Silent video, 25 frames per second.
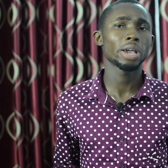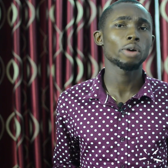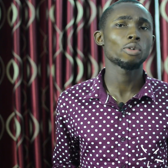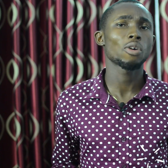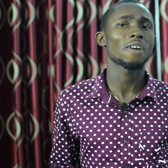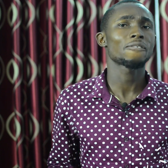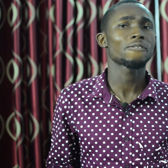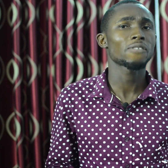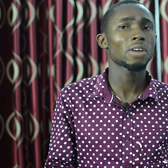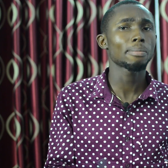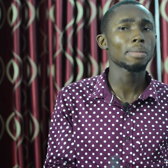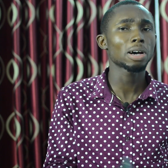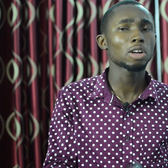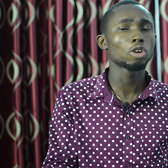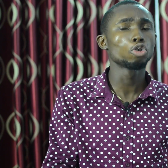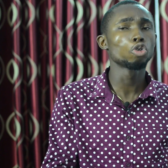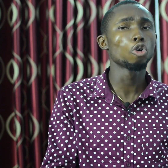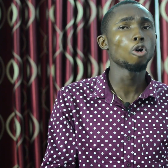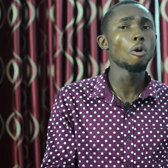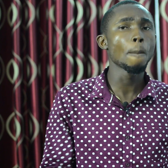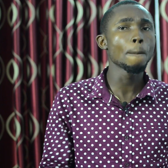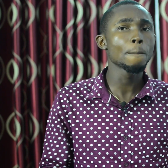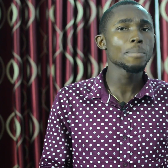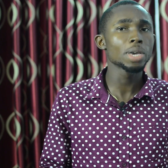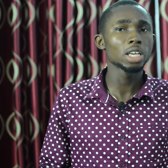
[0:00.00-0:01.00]
what farmer
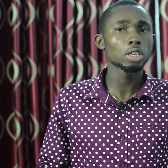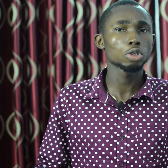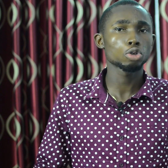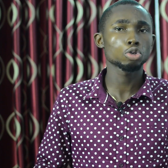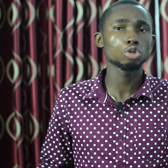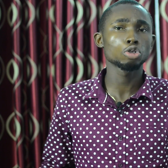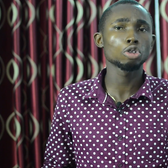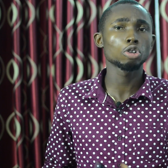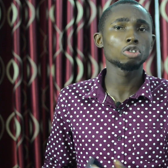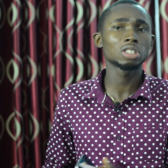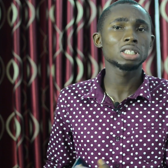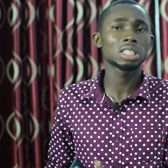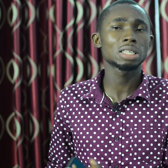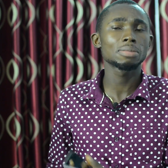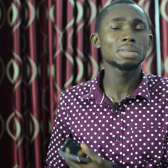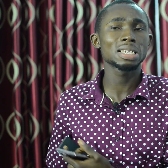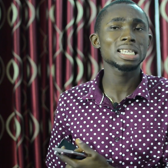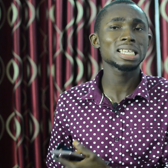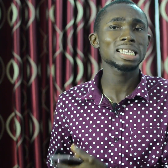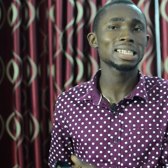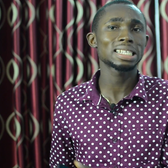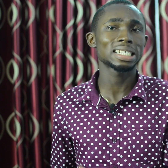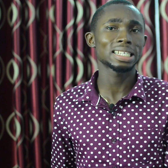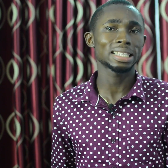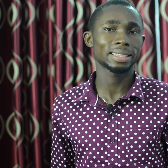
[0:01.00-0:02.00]
no one be so known to
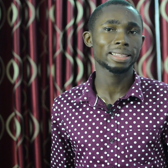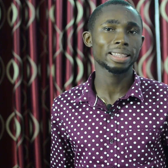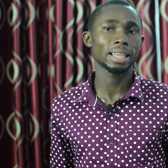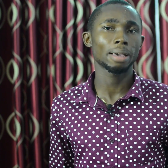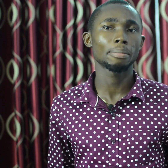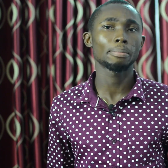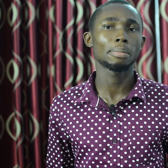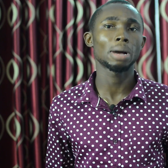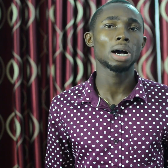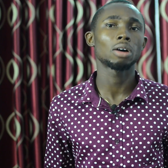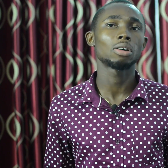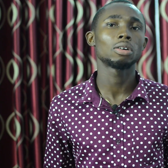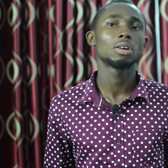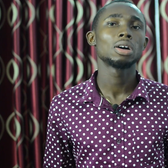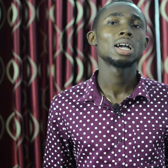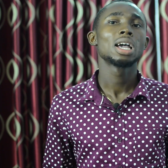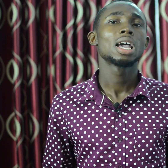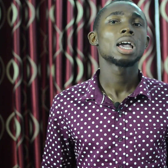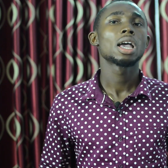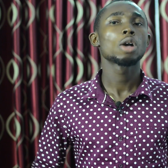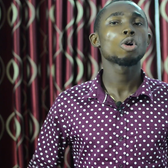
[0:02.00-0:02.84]
me and in 10 miles